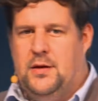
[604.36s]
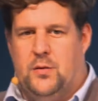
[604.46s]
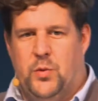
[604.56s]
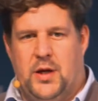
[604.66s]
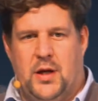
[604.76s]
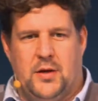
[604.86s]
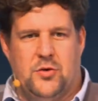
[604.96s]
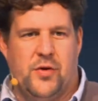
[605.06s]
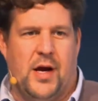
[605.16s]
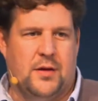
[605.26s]
that we can
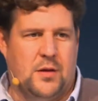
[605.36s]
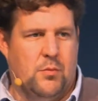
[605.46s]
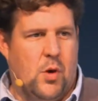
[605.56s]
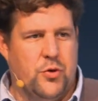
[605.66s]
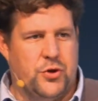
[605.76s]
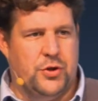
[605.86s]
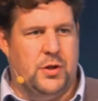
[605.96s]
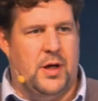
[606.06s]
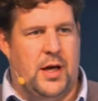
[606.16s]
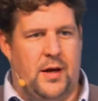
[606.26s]
track the
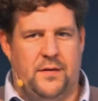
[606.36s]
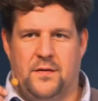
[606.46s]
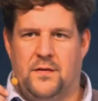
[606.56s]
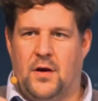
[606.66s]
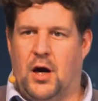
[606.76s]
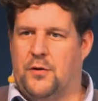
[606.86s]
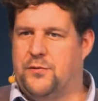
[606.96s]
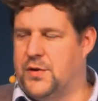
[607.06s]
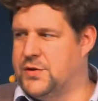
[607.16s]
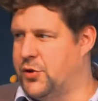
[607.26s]
motion
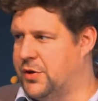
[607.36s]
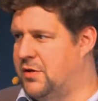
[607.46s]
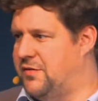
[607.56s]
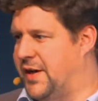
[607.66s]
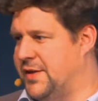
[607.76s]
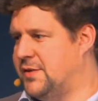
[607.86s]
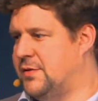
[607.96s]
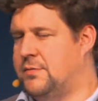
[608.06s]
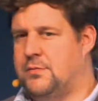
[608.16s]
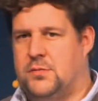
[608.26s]
of a certain
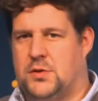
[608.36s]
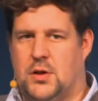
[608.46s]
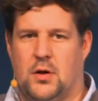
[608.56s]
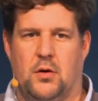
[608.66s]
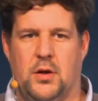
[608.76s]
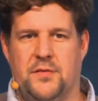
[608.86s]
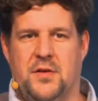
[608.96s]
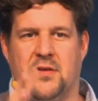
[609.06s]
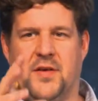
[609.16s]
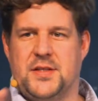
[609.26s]
device. So if
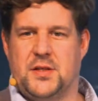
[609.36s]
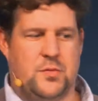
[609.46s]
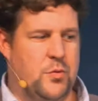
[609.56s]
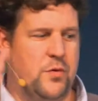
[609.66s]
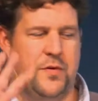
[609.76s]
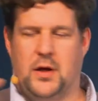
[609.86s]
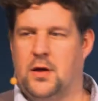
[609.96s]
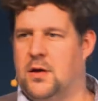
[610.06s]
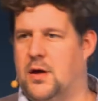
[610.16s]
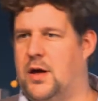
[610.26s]
the device is
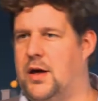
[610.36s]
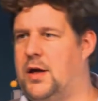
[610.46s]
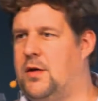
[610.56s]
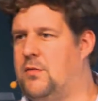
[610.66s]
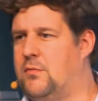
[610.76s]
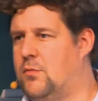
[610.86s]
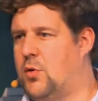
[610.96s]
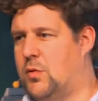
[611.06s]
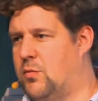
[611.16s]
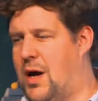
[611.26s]
moving,
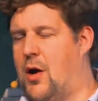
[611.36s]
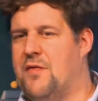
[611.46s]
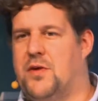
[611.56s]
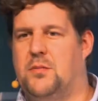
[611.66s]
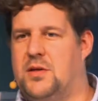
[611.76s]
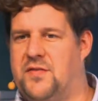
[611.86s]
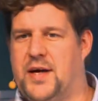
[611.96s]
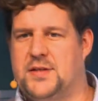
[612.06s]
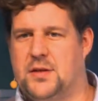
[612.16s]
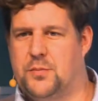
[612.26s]
however the
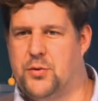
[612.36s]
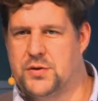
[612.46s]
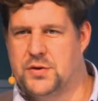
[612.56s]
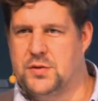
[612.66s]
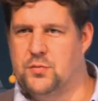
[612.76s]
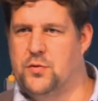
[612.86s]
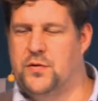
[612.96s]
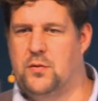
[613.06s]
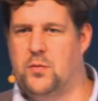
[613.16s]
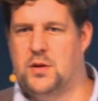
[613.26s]
device and the person is
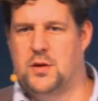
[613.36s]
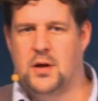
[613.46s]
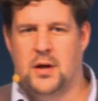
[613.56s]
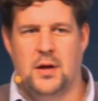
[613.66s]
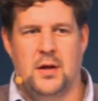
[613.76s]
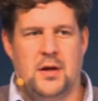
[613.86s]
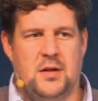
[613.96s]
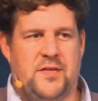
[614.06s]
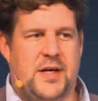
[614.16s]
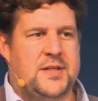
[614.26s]
moving with the
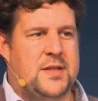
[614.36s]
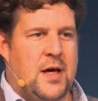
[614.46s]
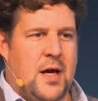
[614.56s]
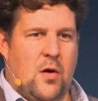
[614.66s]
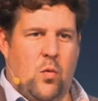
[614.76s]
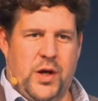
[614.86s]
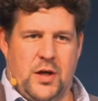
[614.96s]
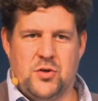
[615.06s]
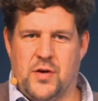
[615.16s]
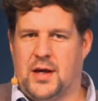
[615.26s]
device, we
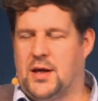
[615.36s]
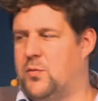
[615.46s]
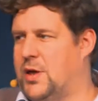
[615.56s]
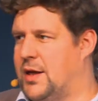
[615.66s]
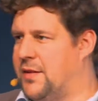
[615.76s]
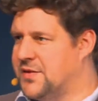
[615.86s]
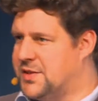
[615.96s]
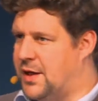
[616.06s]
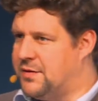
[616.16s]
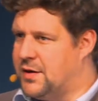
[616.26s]
can track and we can
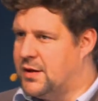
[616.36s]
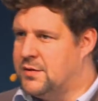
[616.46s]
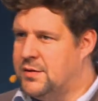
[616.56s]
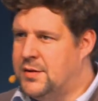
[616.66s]
understand that.